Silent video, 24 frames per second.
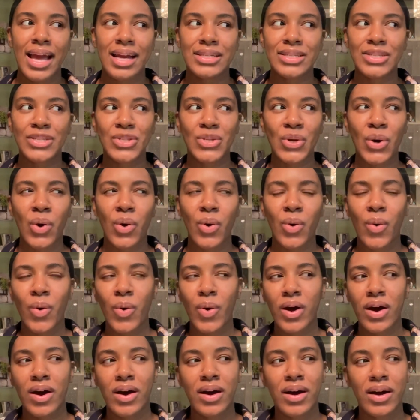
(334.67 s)

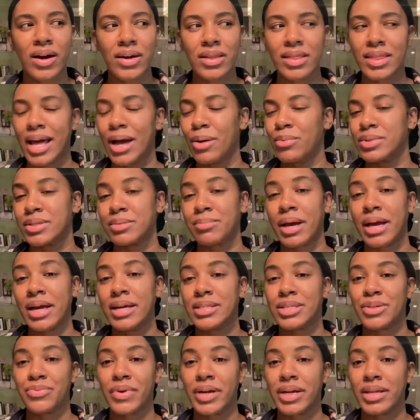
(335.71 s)
So that was my
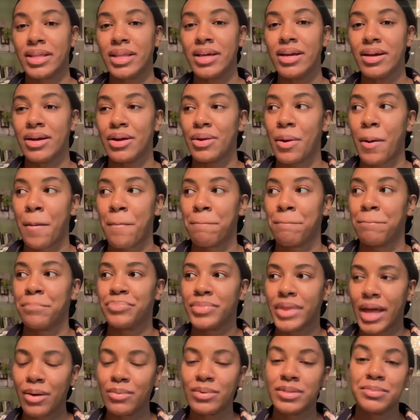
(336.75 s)
answer right there.
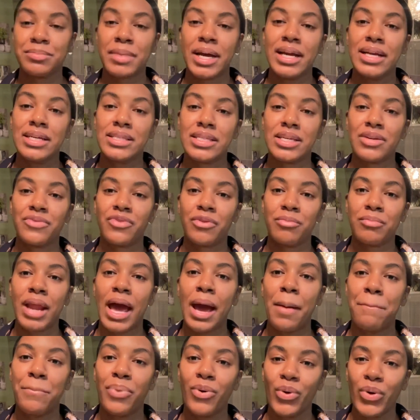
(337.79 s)
That was my answer. And from
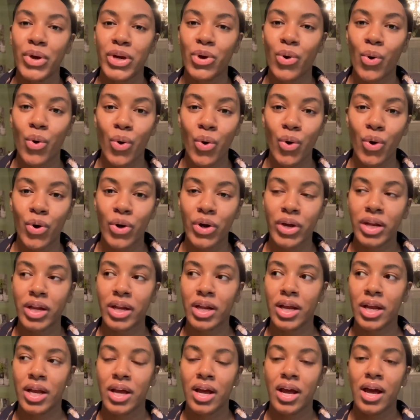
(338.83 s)
that point
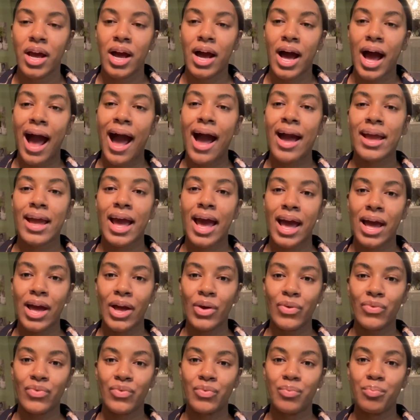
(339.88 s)
on, I
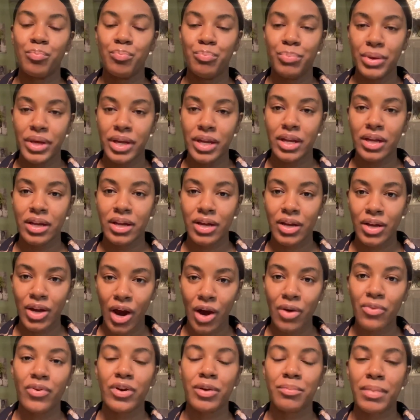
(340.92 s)
have been
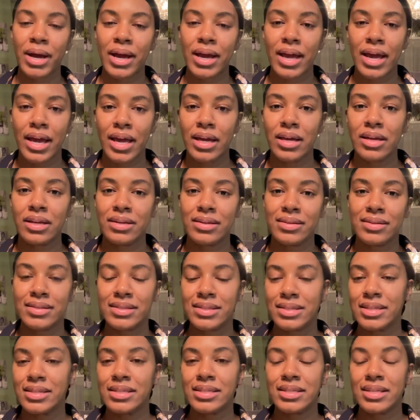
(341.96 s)
covering my head
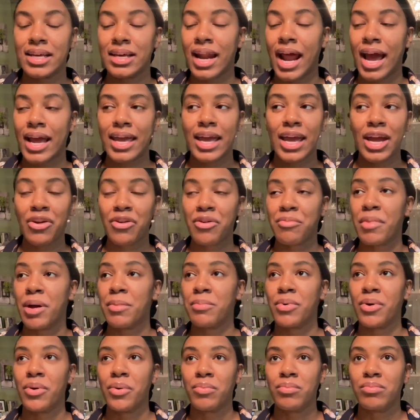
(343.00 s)
since then. I can't
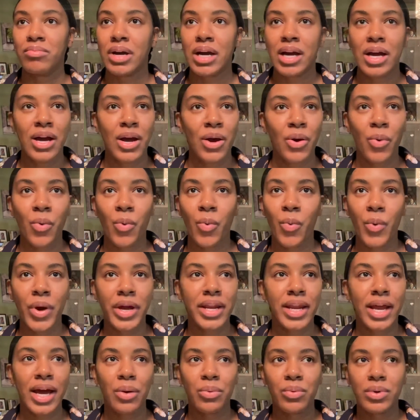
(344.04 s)
remember
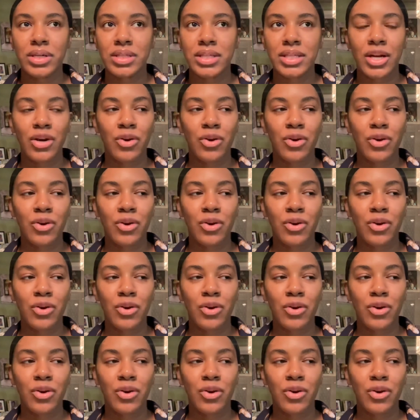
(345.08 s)
when that was.